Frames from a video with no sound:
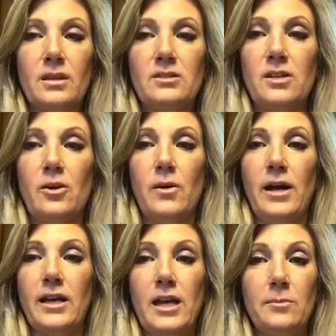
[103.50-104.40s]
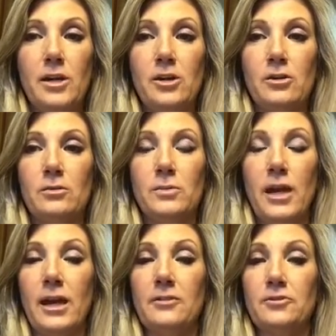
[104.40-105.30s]
so I came home
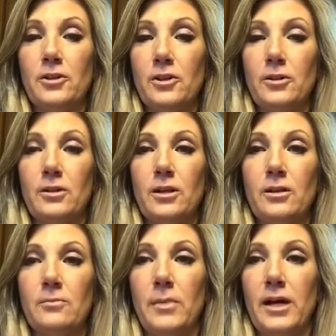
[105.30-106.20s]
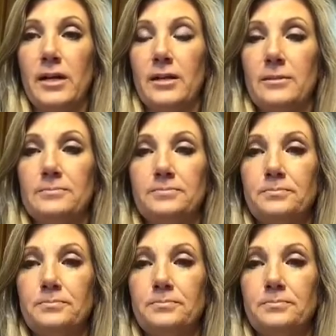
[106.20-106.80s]
after my